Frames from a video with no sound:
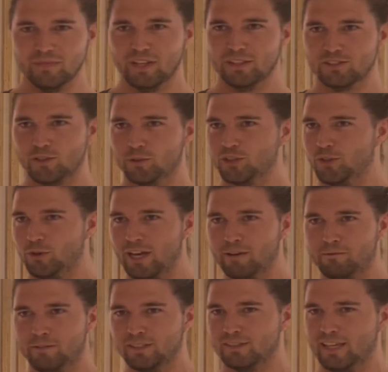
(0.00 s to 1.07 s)
So
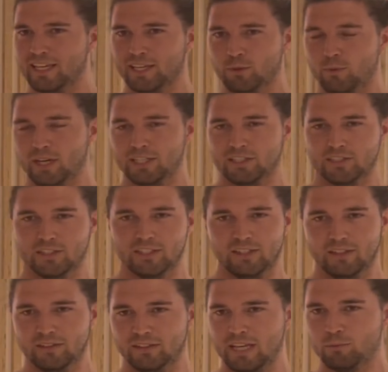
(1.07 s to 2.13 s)
QF is a quite
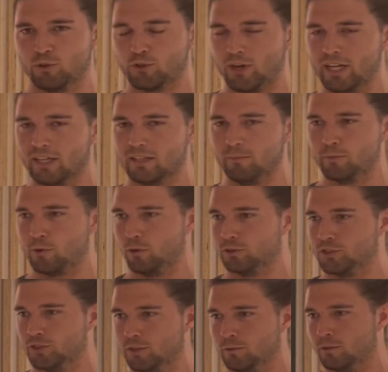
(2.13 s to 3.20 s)
democratic
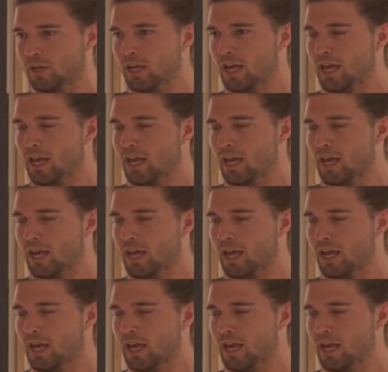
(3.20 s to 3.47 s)
approach to